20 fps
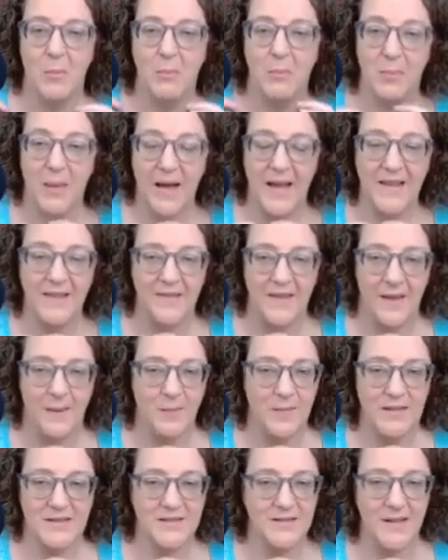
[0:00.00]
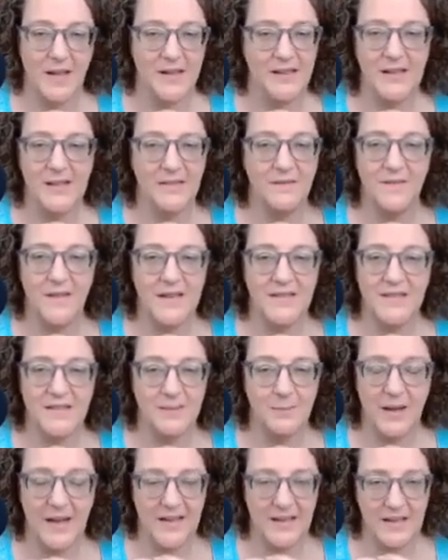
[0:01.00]
by them. It's not
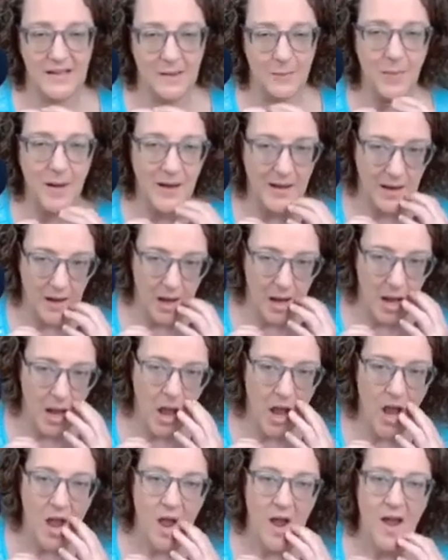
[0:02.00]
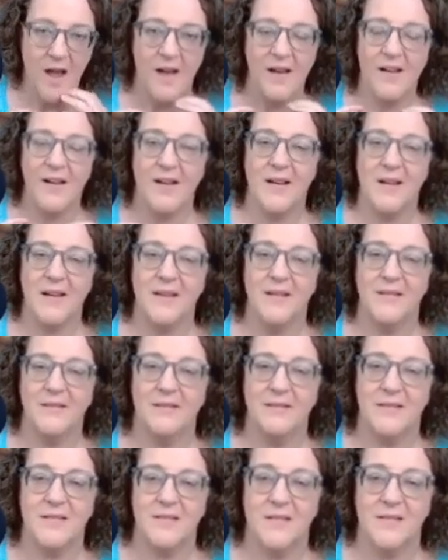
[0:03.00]
invented by anybody.
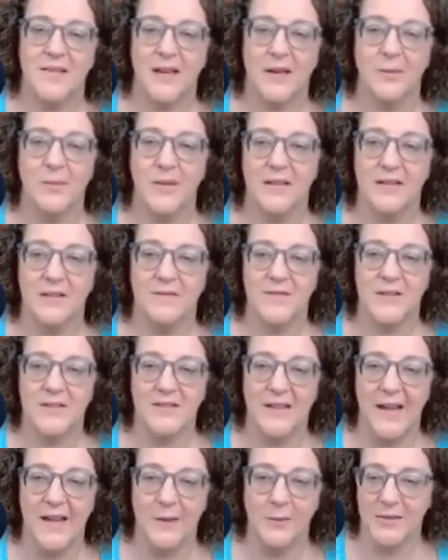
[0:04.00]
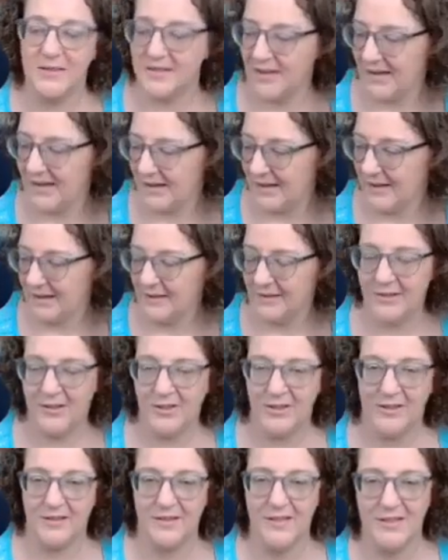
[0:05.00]
So that'll be the first language that any
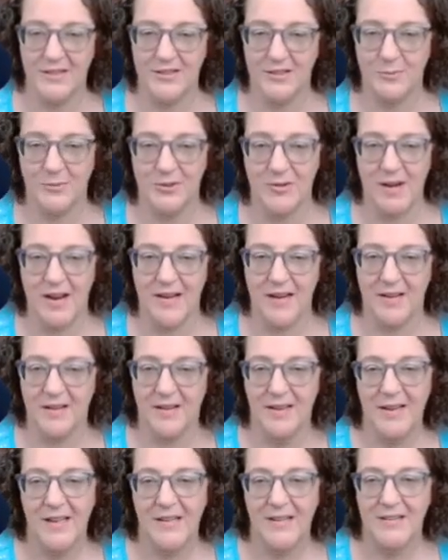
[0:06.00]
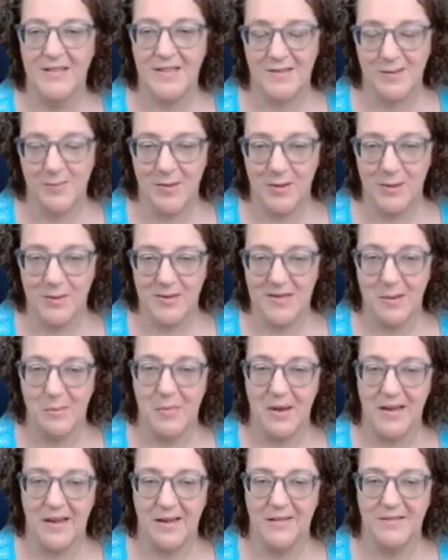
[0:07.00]
good clinician will try to disabuse
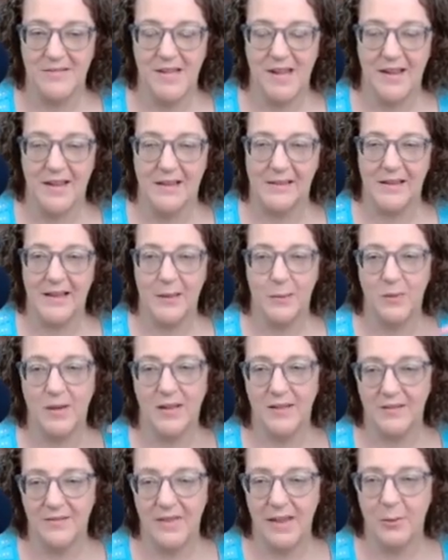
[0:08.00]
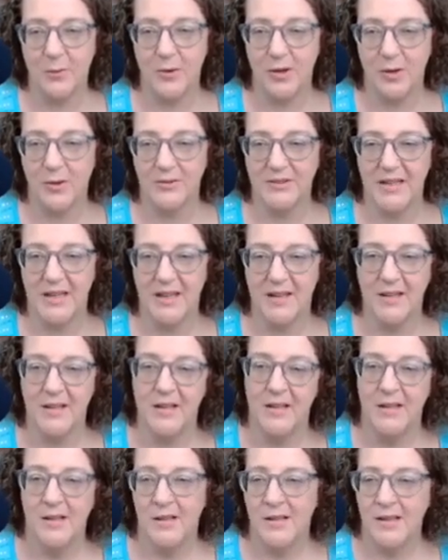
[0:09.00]
somebody of, saying like, well, if they would only,
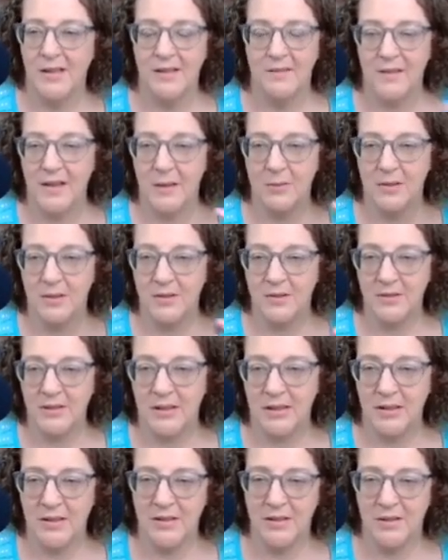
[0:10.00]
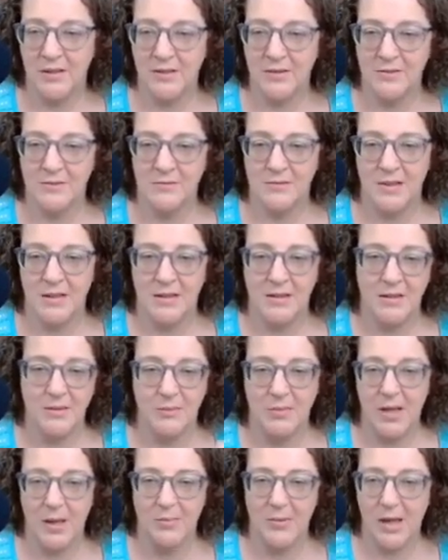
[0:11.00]

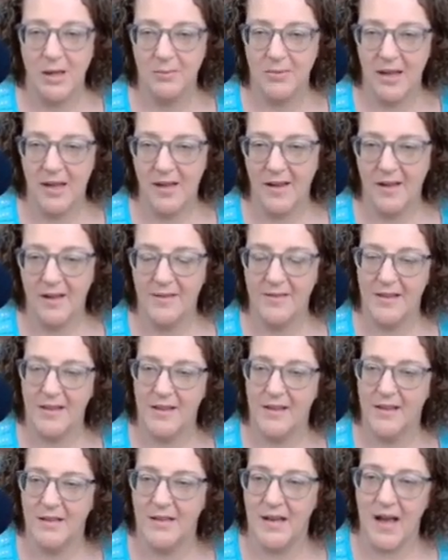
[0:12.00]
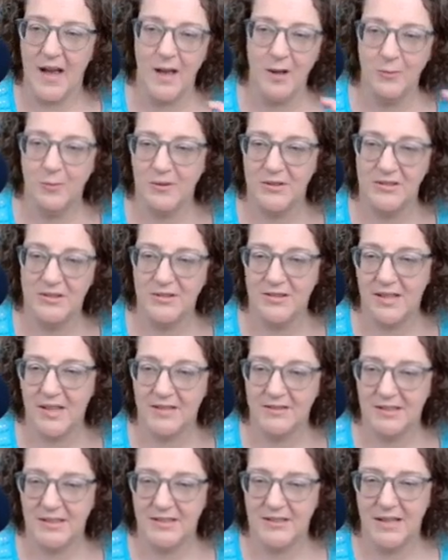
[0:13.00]
blah, blah, blah, then I wouldn't,
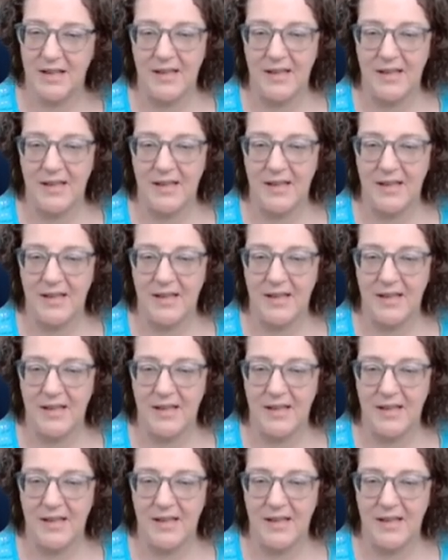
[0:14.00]
It